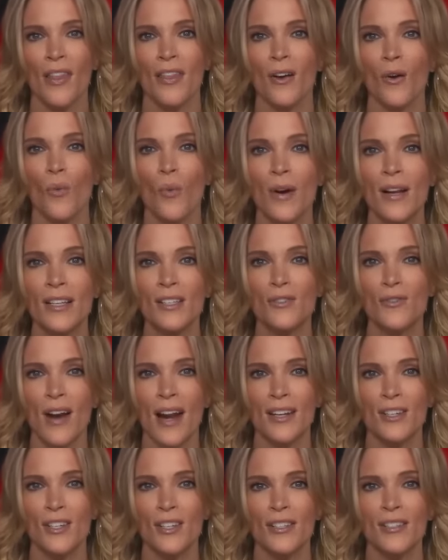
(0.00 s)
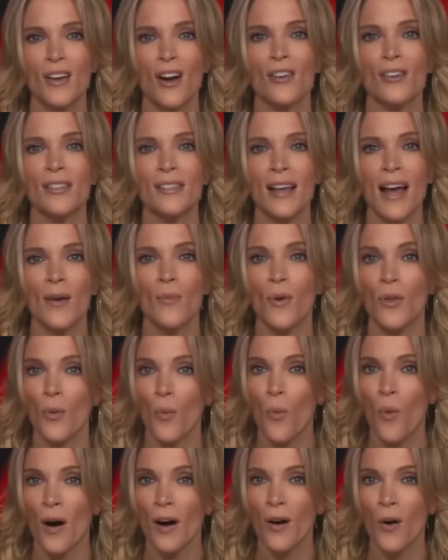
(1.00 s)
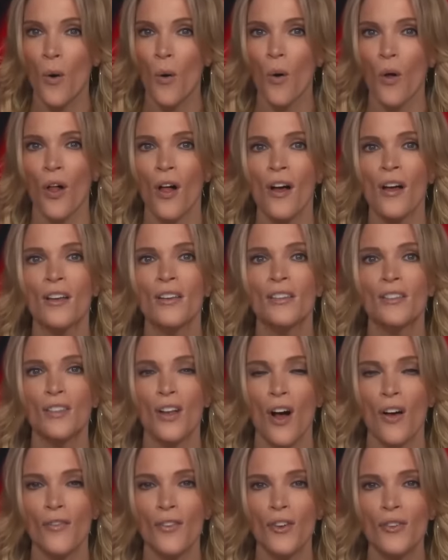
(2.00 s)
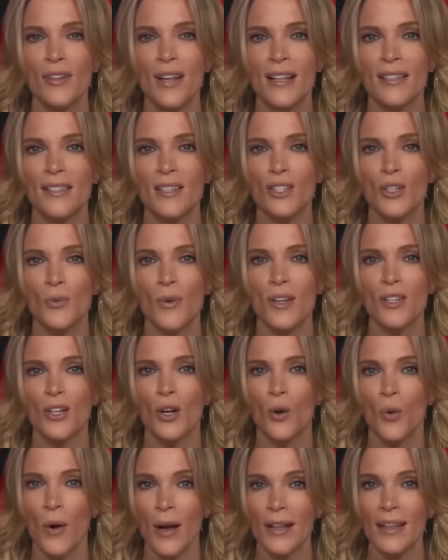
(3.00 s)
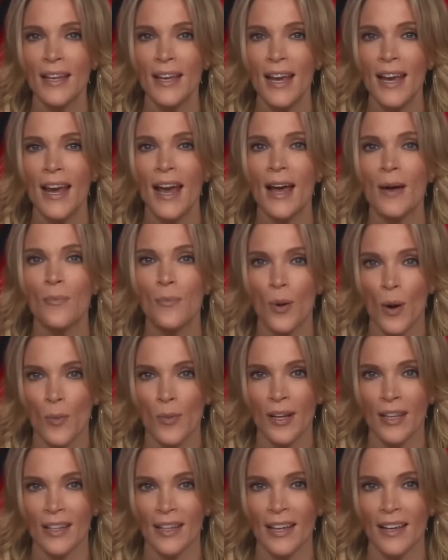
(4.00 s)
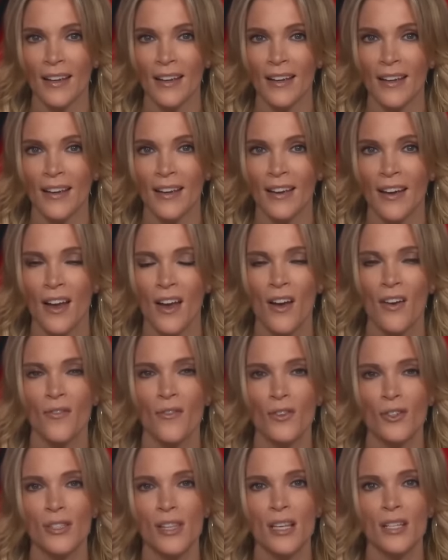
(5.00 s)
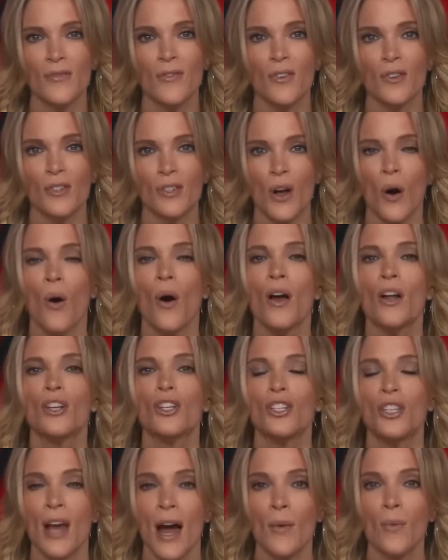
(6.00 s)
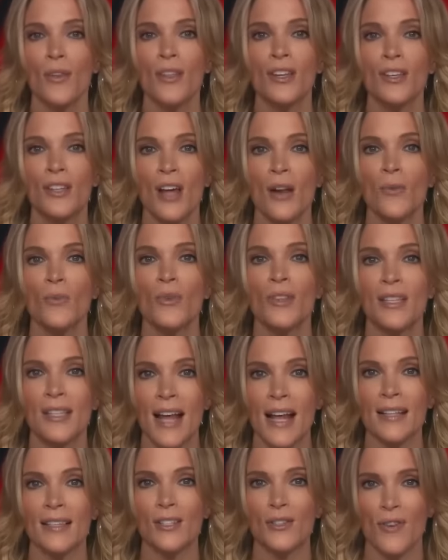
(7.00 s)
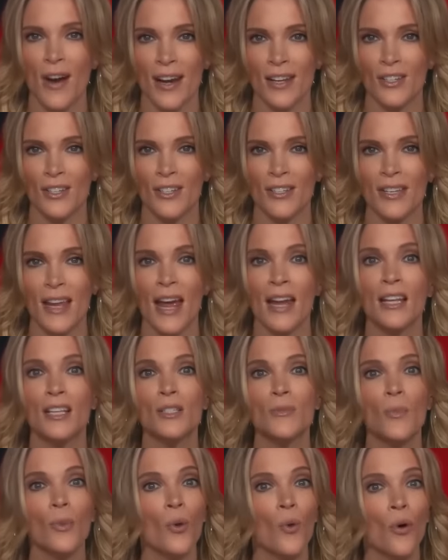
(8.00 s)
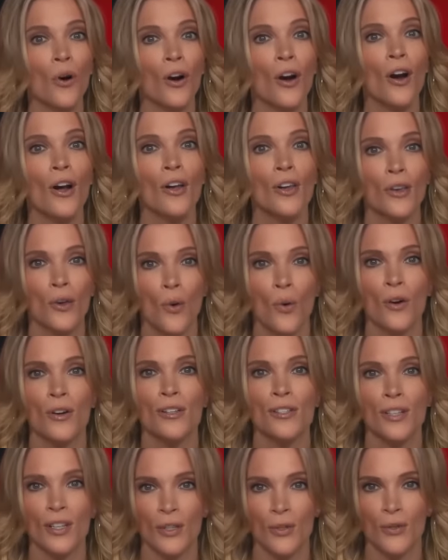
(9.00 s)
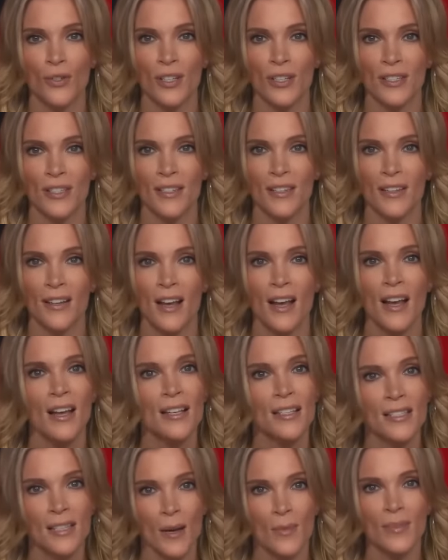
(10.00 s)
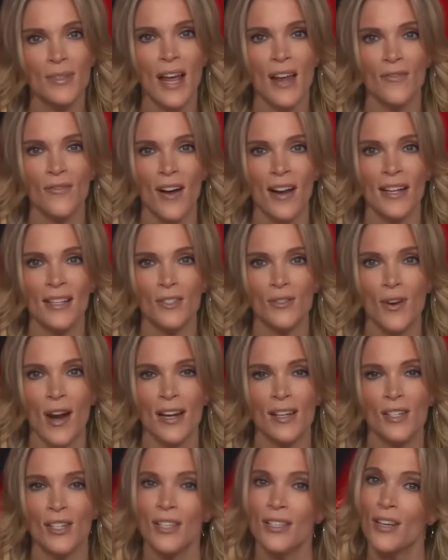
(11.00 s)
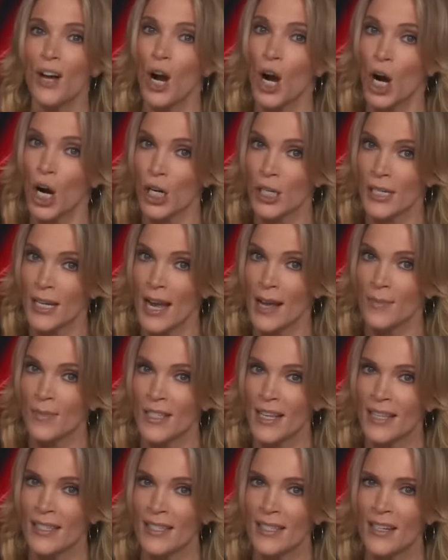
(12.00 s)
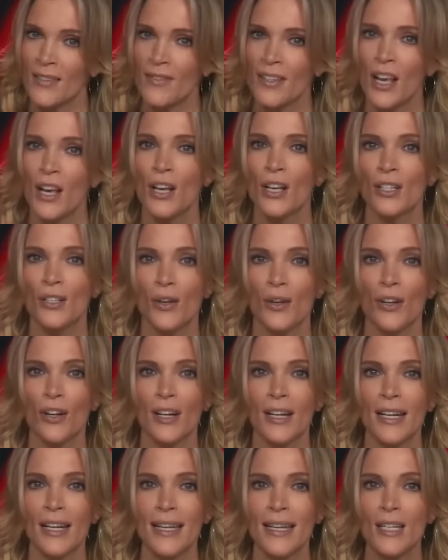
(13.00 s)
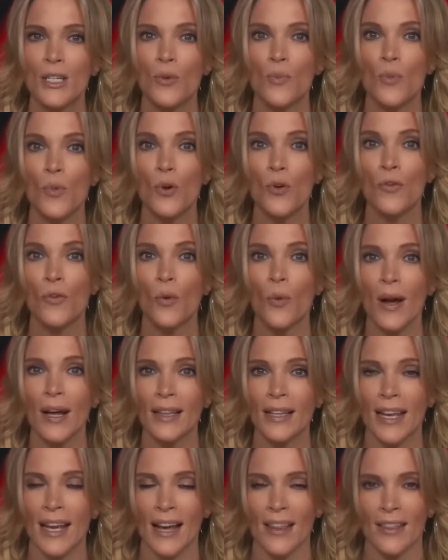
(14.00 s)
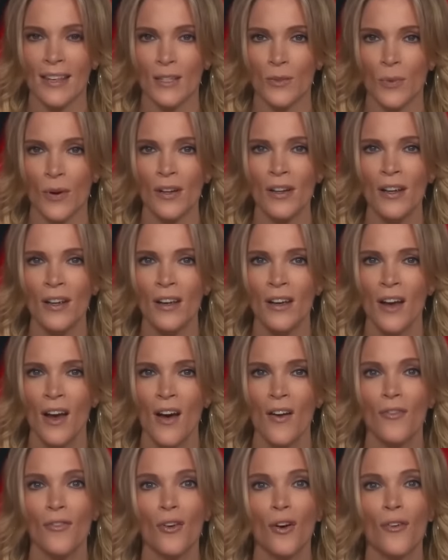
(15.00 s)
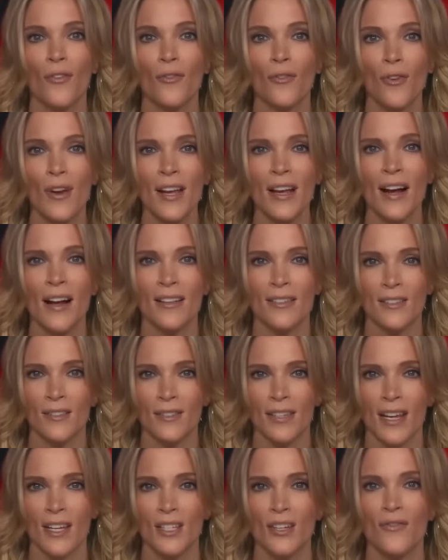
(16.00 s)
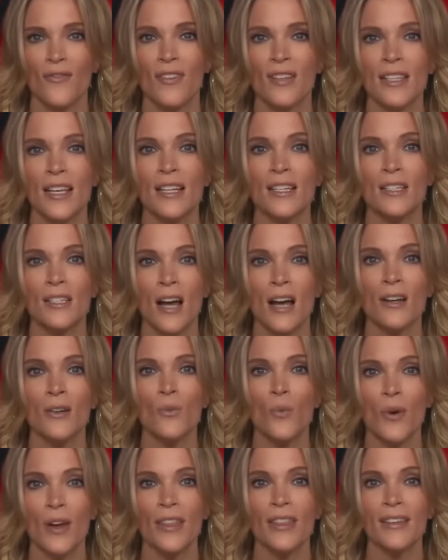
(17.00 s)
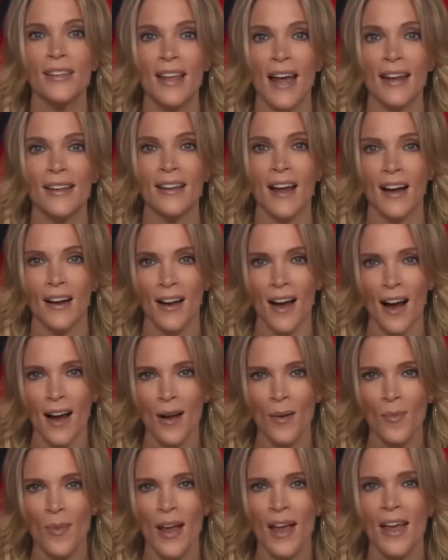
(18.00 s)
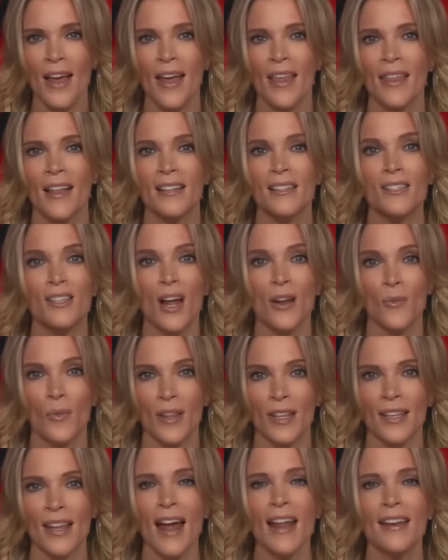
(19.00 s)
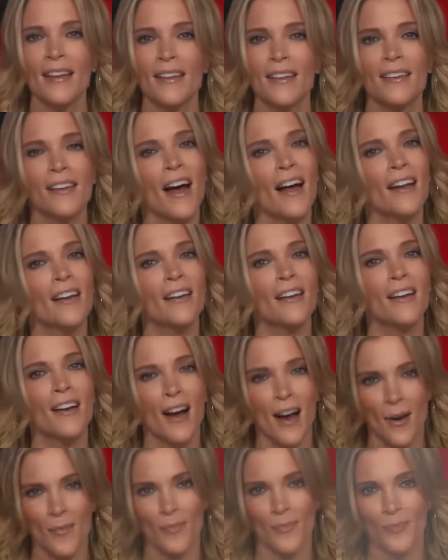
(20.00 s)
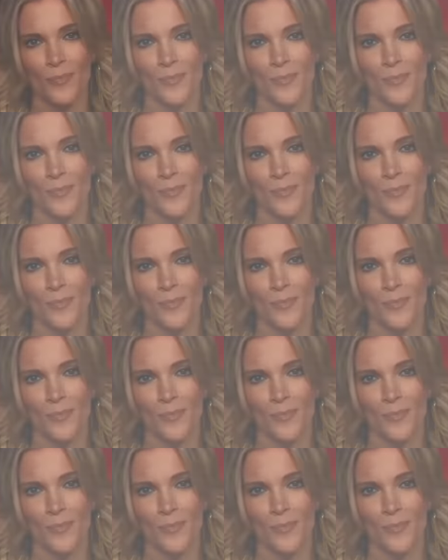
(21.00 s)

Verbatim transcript: Their winning strategies are designed with one goal: solve your debt situation quickly and permanently. First things first, though, chat with a Done With Debt strategist and explore your solutions. Some debt fighting strategies are time sensitive, so you're going to need to move quickly on this one. For a free consultation, visit done with debt dot com. That's done with debt dot com.